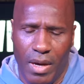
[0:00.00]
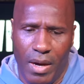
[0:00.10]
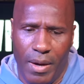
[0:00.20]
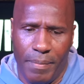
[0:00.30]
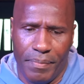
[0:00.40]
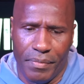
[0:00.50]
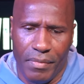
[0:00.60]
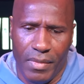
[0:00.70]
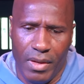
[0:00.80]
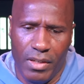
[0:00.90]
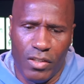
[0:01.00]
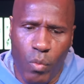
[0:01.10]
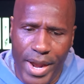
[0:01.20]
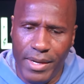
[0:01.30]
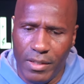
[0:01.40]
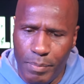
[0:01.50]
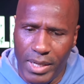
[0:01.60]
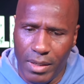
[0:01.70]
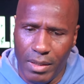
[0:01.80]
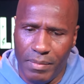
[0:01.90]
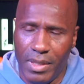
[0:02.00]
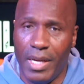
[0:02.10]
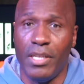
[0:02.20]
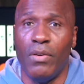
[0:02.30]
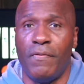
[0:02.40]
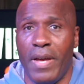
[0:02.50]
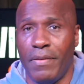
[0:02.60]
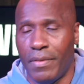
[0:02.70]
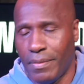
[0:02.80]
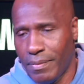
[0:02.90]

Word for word: um, swing this pendulum in your favor.